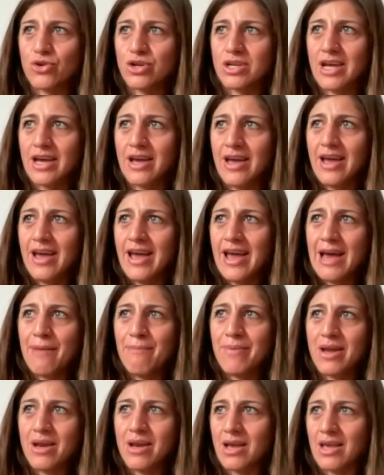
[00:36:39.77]
would
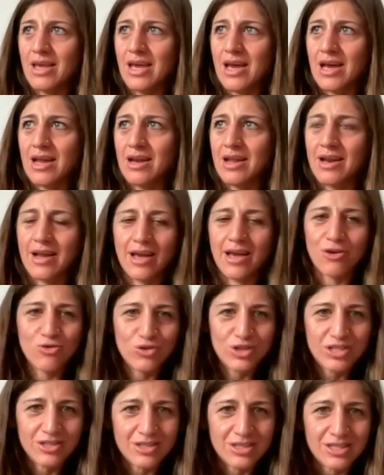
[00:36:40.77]
happen again and I
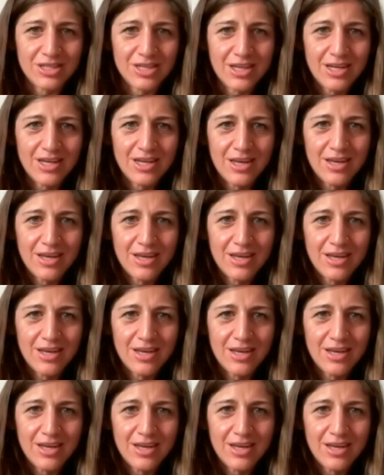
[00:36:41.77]
couldn't